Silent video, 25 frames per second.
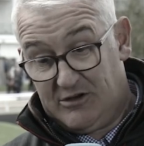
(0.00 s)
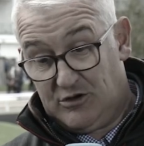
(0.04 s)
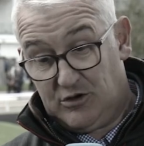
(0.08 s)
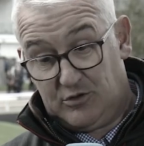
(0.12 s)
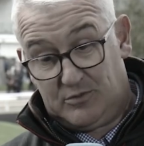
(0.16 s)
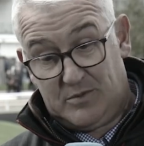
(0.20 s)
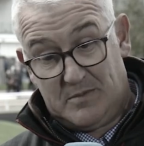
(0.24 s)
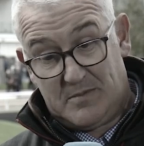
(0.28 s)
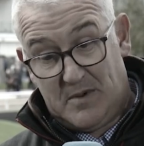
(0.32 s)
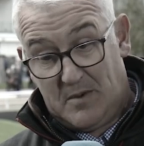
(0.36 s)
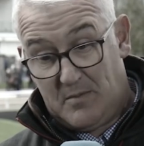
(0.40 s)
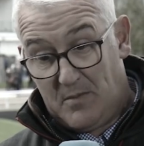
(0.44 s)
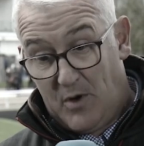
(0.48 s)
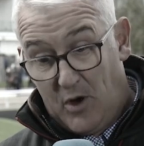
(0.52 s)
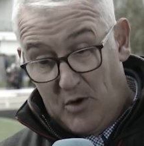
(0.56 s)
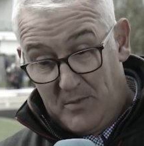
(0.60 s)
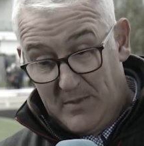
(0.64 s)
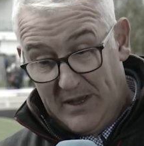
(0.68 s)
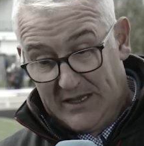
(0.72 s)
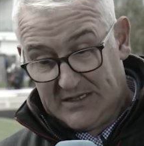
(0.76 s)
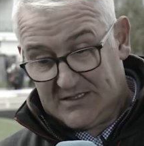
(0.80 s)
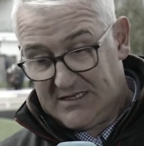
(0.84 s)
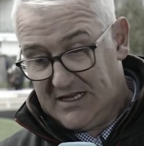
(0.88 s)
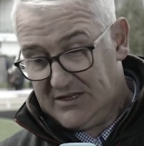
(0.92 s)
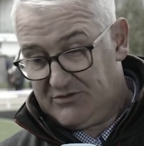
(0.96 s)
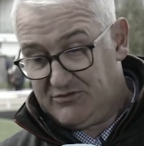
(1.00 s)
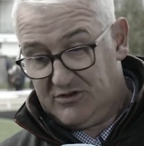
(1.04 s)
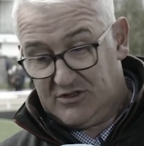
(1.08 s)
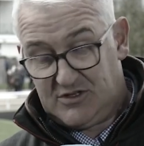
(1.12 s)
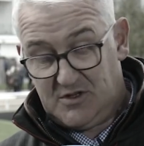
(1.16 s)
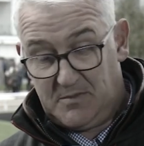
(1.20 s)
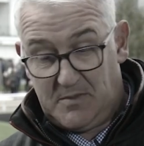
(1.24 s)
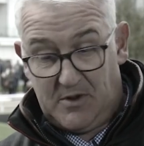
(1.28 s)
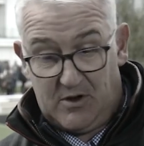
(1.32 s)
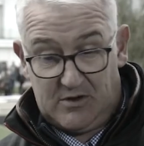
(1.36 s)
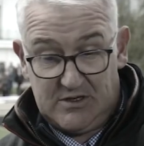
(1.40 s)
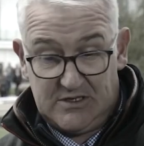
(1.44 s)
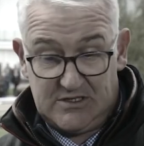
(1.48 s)
good with my mum, etc.
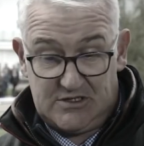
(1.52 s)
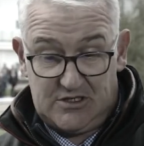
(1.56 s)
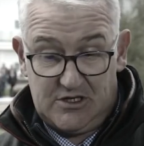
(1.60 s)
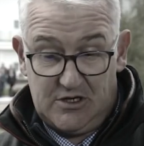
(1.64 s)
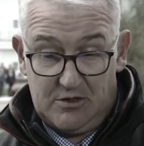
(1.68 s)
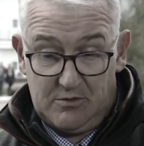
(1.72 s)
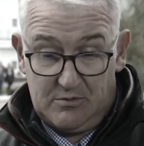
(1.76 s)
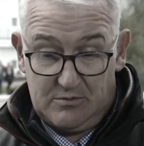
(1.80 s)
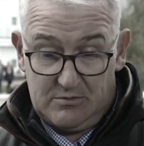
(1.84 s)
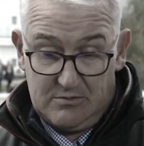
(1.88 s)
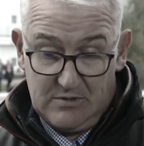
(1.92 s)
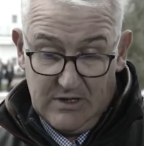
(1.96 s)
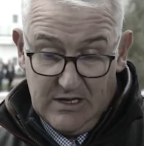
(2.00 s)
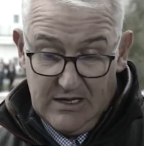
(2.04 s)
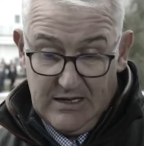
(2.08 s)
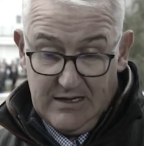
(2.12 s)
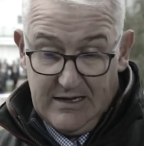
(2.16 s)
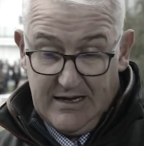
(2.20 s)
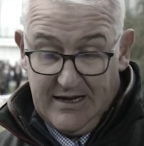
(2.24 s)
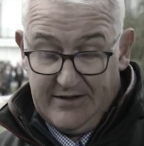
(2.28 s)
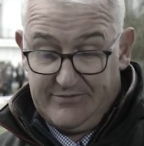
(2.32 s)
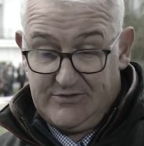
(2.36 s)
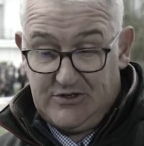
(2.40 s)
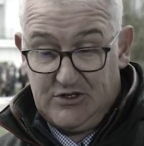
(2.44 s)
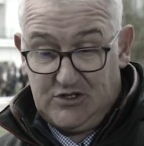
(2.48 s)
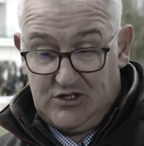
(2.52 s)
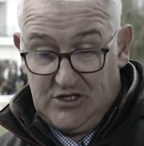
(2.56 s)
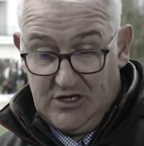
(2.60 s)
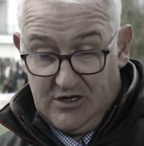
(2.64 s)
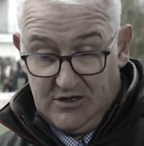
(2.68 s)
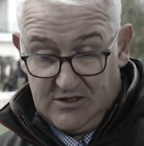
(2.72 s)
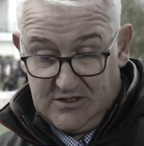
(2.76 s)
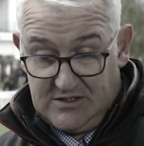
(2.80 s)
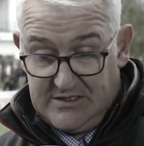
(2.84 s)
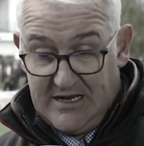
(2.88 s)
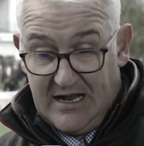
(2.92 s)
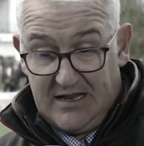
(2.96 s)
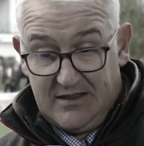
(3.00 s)
To be honest, you know, after she
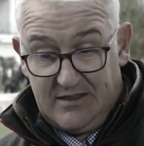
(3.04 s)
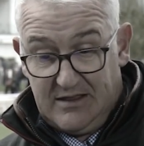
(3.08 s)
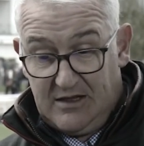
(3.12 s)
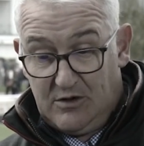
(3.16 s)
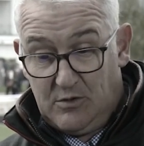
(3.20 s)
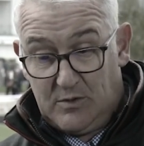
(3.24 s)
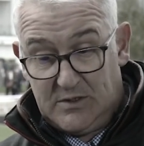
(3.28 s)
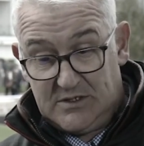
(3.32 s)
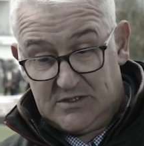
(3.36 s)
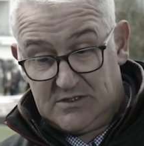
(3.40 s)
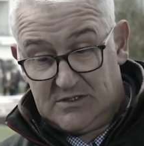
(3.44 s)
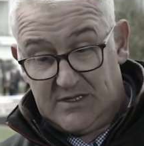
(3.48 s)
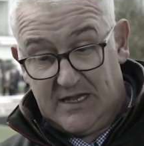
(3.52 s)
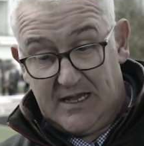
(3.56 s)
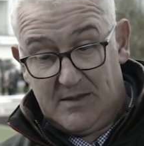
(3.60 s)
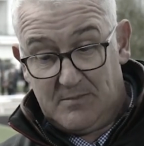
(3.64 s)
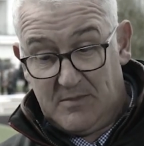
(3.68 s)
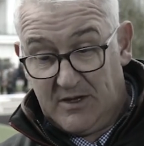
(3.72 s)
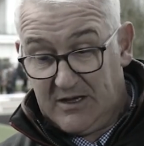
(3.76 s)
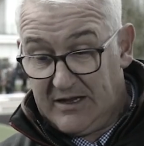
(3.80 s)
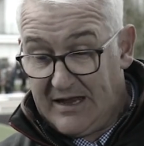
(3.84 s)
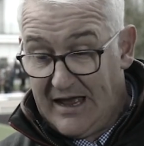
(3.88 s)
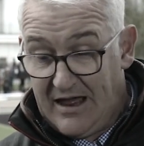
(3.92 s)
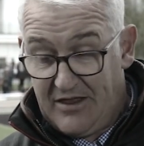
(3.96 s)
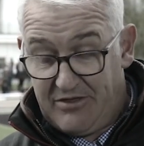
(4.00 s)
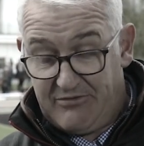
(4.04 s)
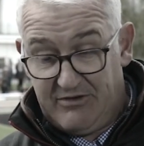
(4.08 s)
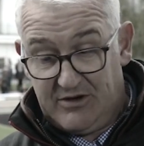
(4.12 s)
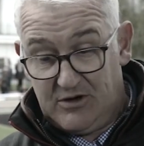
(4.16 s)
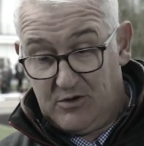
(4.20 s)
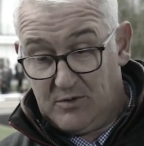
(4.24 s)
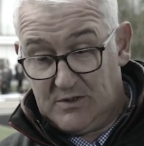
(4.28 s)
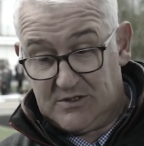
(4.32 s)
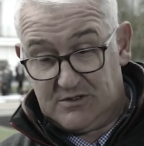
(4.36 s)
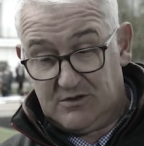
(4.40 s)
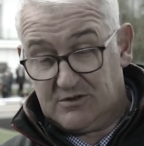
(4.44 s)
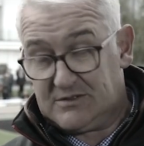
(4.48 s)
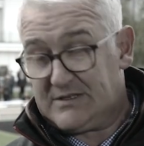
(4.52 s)
lost dad, they always, him and Catherine
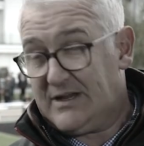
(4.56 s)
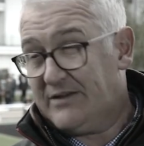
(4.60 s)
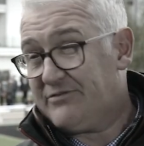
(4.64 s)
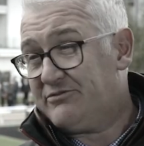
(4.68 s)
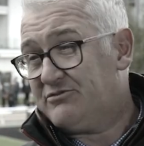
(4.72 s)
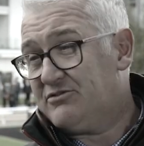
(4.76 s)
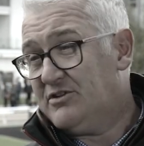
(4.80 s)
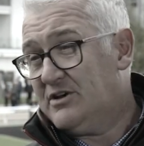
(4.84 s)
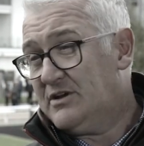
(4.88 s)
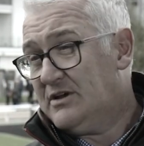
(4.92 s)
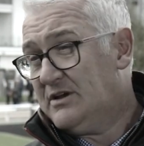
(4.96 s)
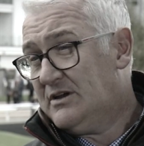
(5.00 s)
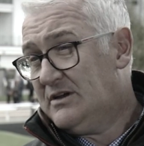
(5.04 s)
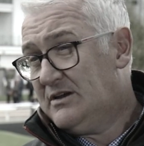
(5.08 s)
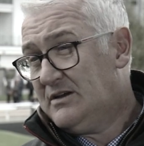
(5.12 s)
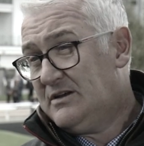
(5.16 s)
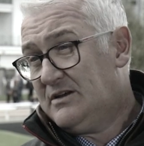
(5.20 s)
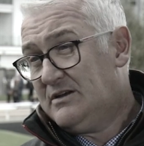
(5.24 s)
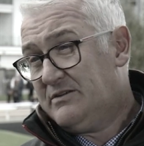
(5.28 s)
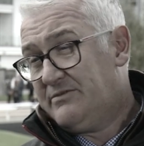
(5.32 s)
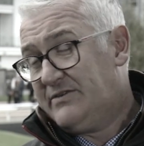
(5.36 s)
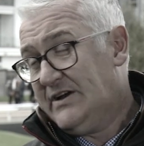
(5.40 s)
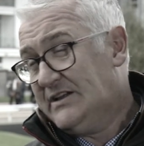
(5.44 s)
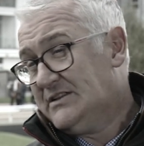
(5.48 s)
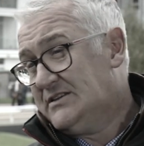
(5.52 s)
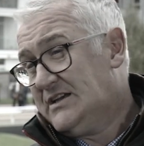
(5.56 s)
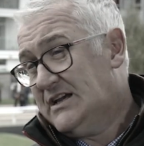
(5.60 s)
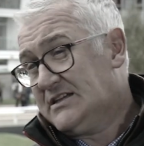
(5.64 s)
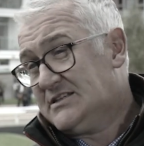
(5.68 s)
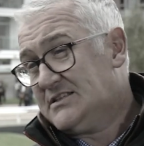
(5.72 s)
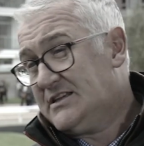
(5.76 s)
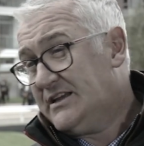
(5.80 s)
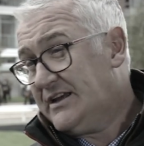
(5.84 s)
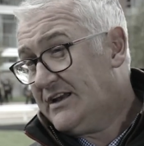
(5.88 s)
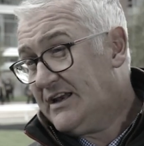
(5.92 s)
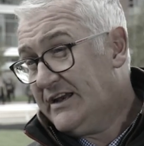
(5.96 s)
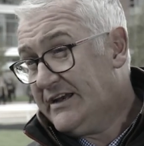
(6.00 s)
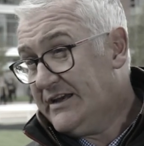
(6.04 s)
always looked after her
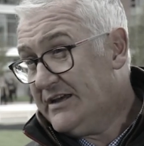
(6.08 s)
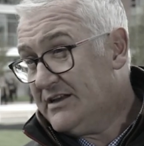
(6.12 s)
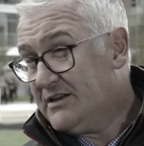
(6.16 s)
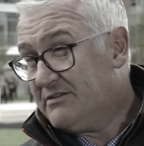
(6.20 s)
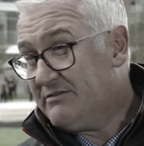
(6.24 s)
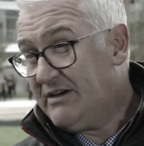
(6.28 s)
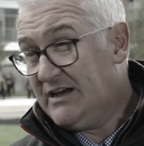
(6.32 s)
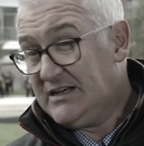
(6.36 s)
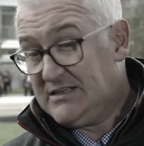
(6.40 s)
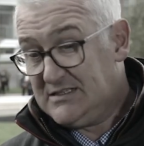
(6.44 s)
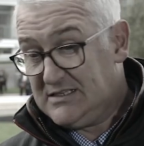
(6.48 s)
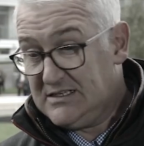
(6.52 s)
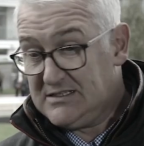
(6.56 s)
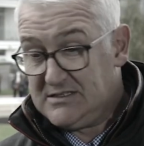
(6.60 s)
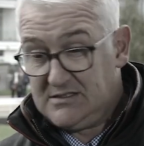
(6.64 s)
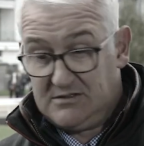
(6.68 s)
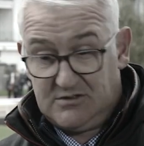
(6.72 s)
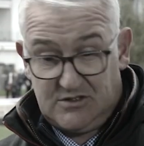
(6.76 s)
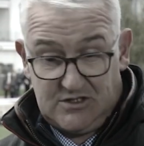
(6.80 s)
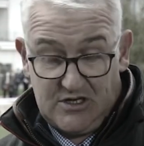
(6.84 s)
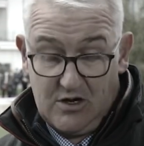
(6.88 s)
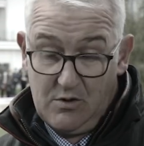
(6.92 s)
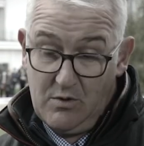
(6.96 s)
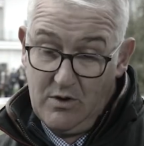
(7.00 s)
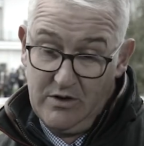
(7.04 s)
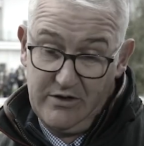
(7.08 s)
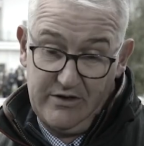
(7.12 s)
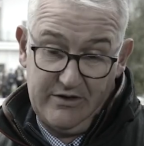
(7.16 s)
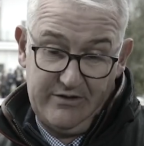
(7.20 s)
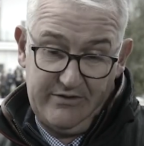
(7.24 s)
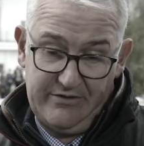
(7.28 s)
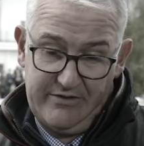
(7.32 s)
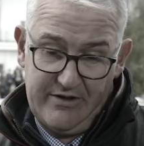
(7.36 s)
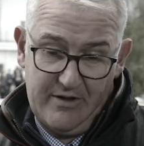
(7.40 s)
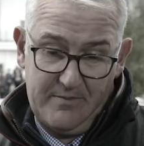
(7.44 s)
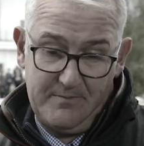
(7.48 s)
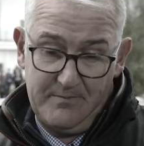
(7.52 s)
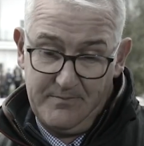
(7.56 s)
fantastically at the races and so on.
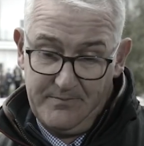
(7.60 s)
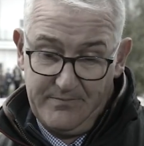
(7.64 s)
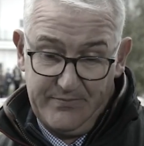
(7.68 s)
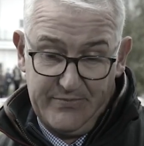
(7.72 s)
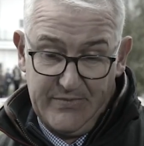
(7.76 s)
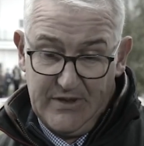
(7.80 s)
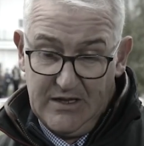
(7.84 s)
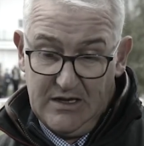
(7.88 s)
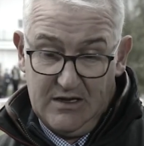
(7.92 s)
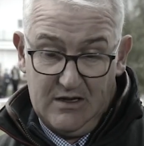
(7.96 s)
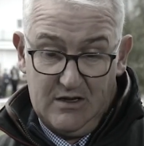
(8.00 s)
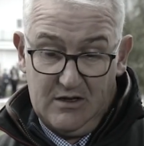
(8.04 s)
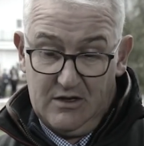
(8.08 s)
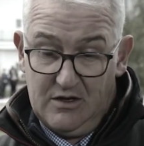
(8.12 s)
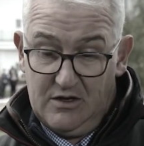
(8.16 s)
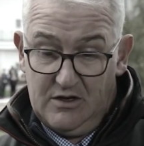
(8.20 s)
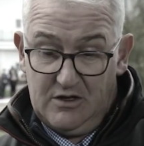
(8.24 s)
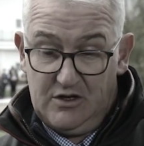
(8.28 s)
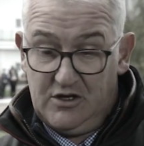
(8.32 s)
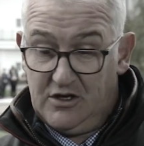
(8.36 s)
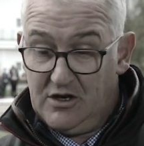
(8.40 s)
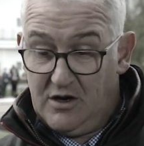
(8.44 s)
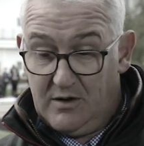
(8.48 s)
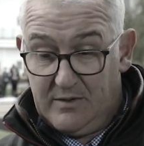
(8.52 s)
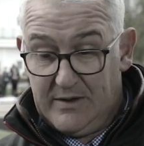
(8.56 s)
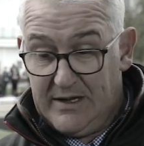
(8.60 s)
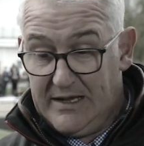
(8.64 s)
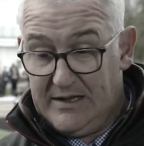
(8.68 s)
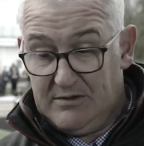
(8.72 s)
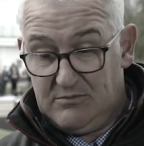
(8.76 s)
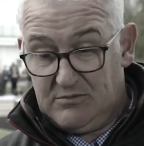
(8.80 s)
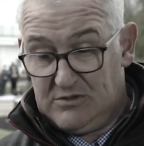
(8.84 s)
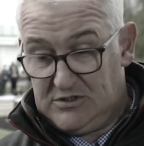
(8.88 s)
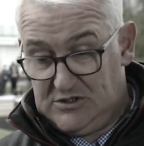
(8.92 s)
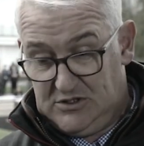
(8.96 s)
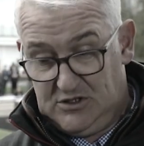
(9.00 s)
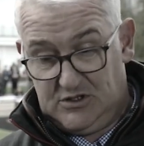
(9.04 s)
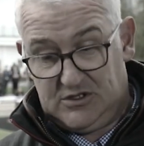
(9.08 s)
And um, you know,
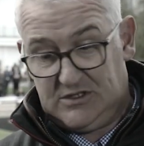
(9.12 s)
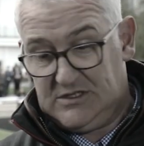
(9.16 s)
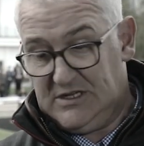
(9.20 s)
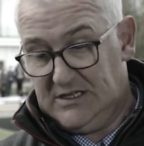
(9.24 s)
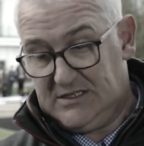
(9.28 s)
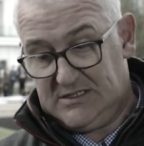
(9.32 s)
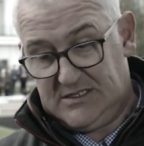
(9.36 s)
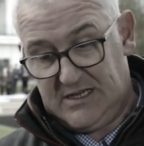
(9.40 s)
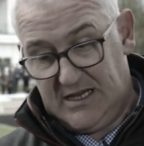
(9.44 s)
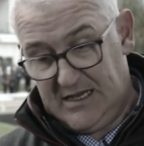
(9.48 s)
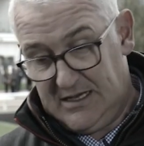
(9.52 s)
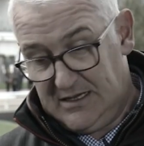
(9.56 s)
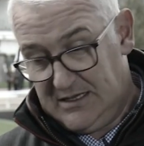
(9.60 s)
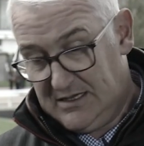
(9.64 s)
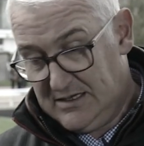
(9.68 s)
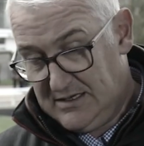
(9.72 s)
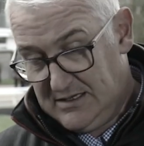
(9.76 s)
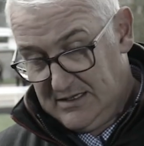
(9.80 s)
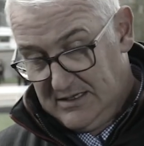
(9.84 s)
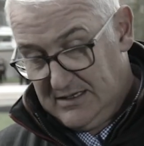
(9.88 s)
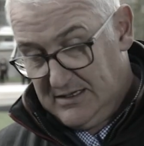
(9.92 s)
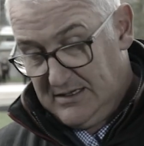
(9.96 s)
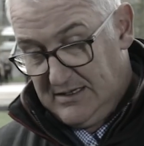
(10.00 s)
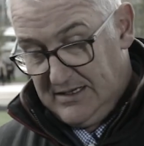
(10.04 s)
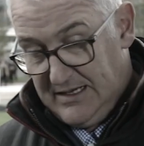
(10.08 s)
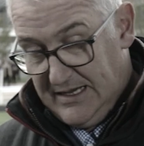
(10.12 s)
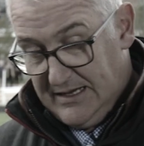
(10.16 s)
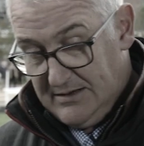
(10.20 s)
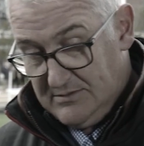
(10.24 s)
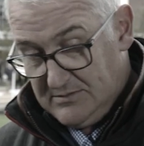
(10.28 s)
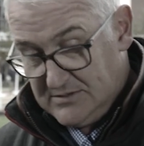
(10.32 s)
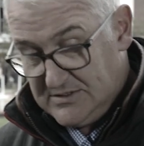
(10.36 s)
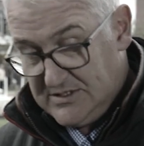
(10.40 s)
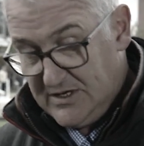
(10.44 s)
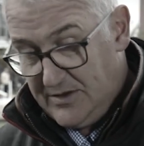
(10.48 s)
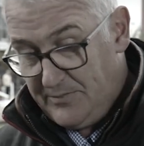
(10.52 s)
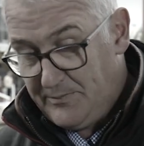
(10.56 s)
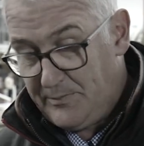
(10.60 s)
it was just, it's a, it
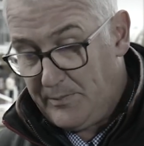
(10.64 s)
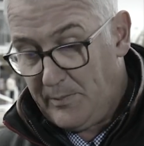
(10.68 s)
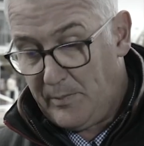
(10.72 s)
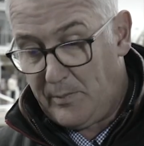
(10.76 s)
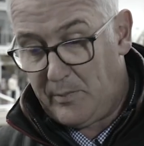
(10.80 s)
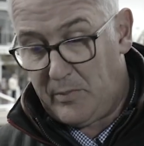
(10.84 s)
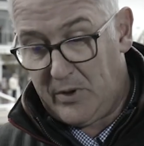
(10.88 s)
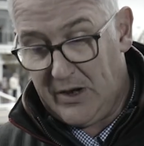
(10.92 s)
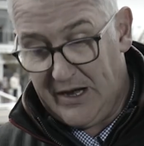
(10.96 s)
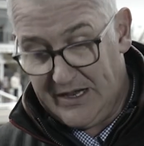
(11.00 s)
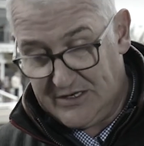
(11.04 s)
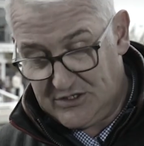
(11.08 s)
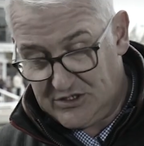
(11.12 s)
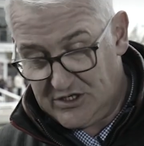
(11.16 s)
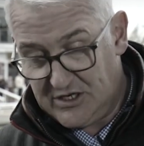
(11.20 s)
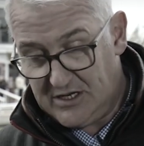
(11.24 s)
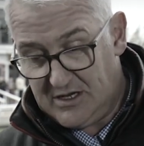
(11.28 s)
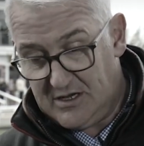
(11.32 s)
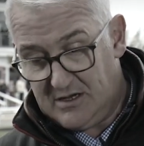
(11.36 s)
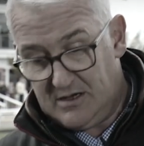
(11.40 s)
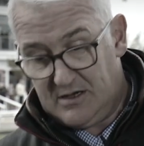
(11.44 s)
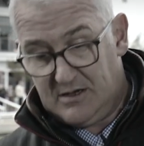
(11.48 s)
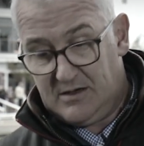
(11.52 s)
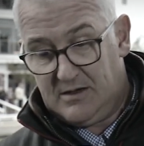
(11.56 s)
was a pleasure